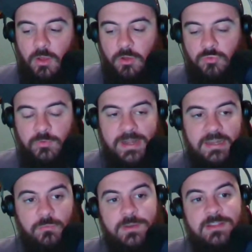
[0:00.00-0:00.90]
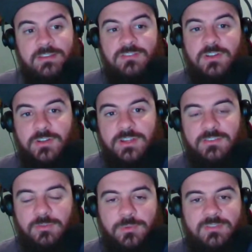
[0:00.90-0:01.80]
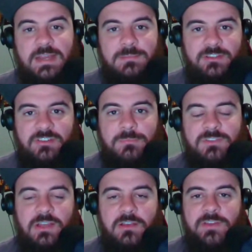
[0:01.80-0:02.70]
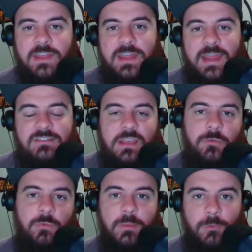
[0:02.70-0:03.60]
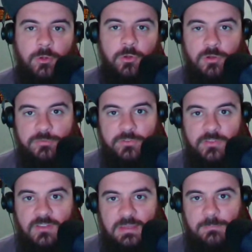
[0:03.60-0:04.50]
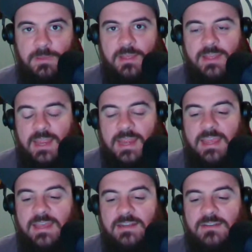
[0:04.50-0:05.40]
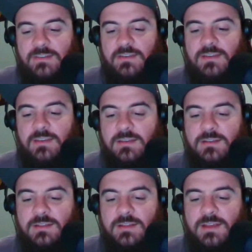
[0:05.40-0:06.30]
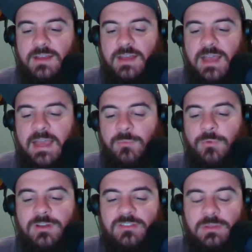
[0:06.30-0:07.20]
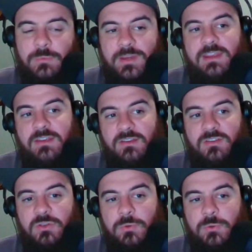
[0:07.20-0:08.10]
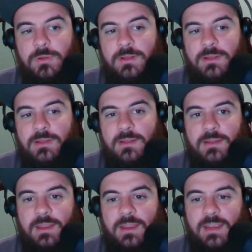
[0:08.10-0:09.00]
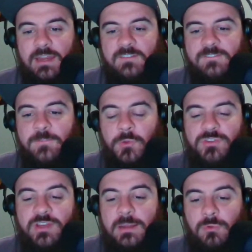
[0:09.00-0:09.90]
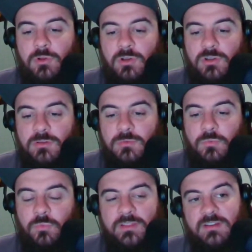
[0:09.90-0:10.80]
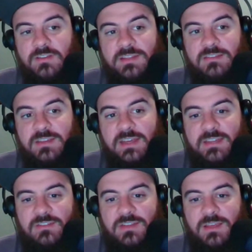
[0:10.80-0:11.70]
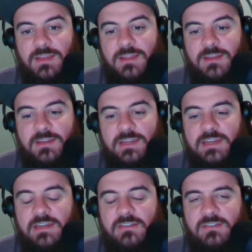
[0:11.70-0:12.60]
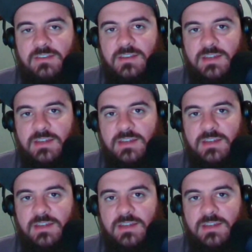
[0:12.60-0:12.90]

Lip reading: already really started to establish himself as a great recruiter for the team. And I want to see what he can do in a full-time role with all these guys. He's